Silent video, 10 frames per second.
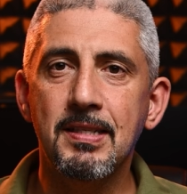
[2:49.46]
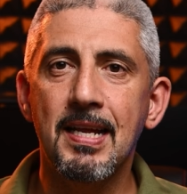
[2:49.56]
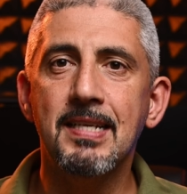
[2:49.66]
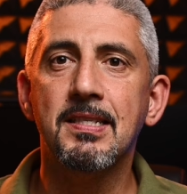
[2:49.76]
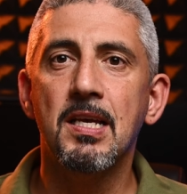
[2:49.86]

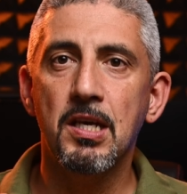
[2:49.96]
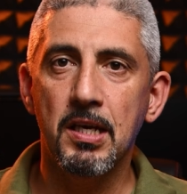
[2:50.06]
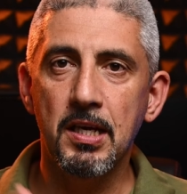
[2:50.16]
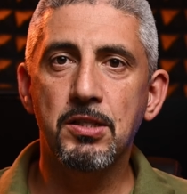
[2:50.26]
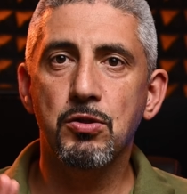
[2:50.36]
lens
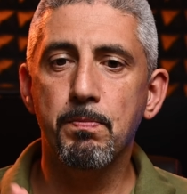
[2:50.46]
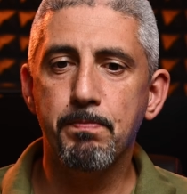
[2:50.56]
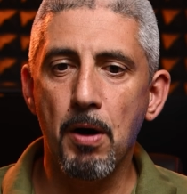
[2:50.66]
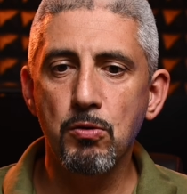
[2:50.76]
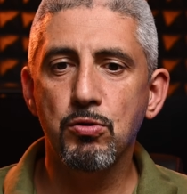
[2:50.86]
is
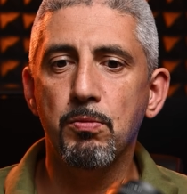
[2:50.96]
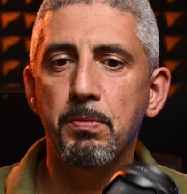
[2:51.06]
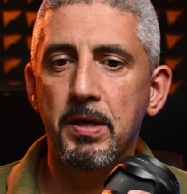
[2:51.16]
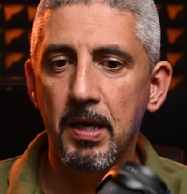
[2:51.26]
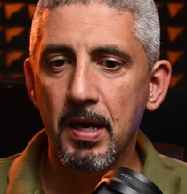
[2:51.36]
supposed to
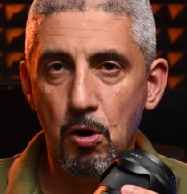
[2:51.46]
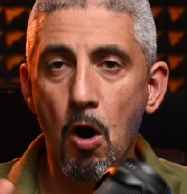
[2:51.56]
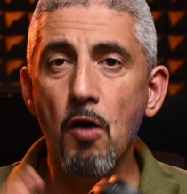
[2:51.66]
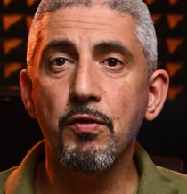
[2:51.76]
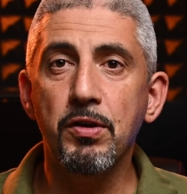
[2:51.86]
be
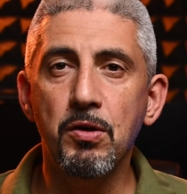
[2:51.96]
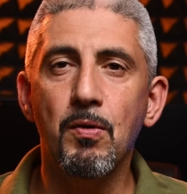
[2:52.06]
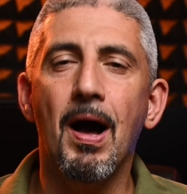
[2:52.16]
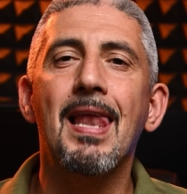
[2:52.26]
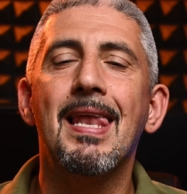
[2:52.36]
covering
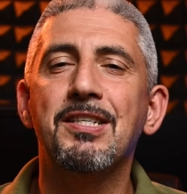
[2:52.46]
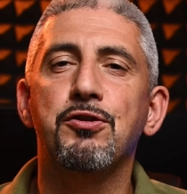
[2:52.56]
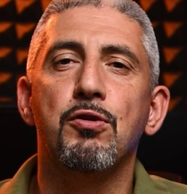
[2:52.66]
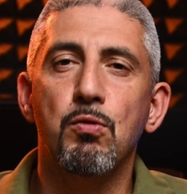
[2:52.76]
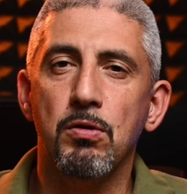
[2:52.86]
you unless
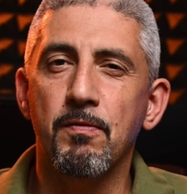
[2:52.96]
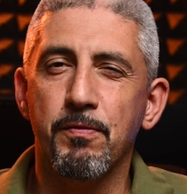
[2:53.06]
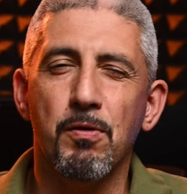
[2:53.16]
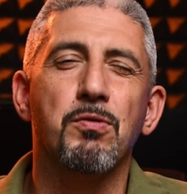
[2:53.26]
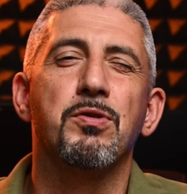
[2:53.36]
you're looking
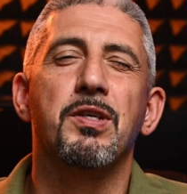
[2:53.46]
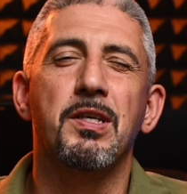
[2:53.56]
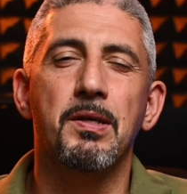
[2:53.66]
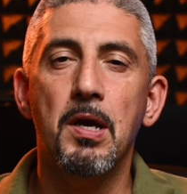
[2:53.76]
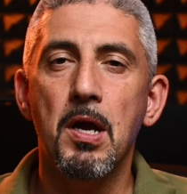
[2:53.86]
for
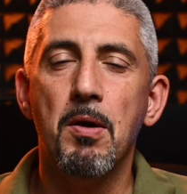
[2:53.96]
the